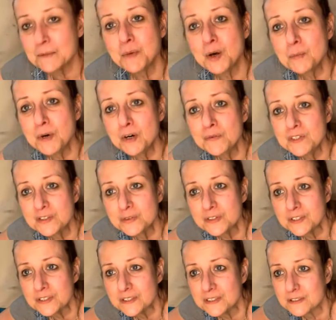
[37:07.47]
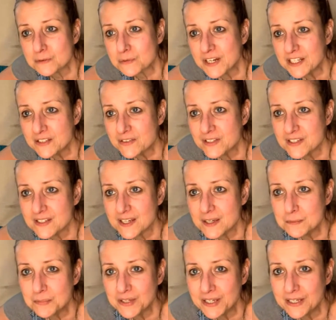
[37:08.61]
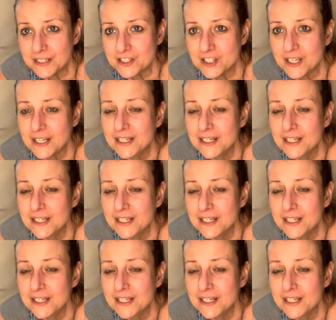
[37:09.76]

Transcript: Pop over to the Grace on Design page,